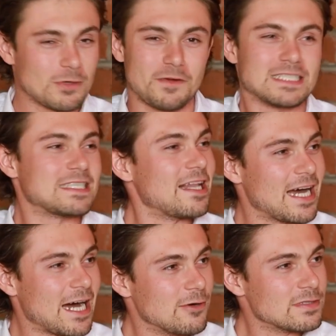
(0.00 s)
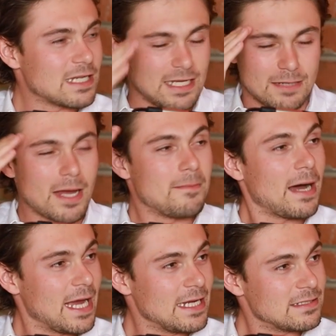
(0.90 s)
So if I sell a house, in my
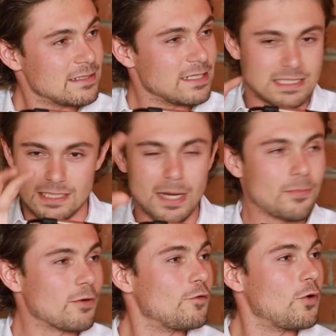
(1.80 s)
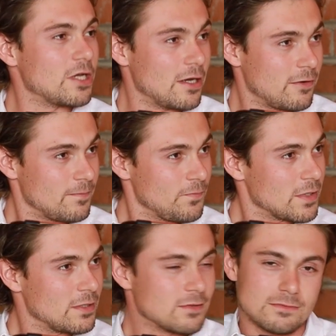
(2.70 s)
mind, it's in my portfolio.
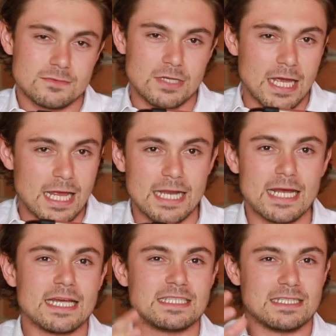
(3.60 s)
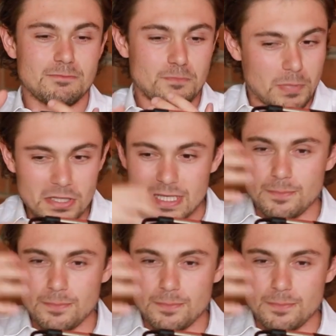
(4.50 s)
And I like to build